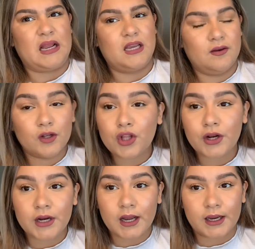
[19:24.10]
even though
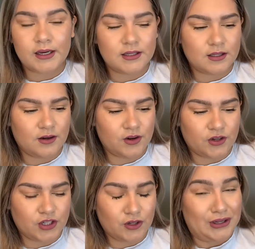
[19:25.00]
they're nice,
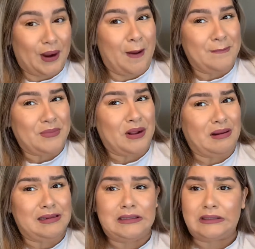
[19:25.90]
you're still like,
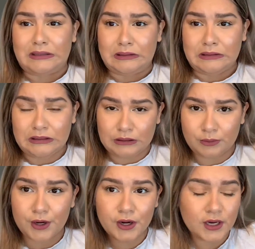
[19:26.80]
oh no, this is
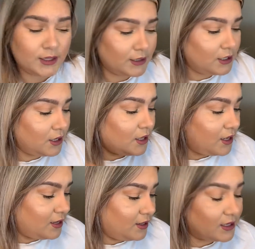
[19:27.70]
weird.
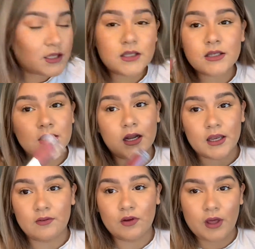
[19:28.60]
This does not
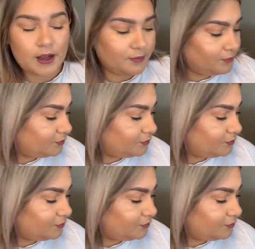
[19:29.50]
give you that.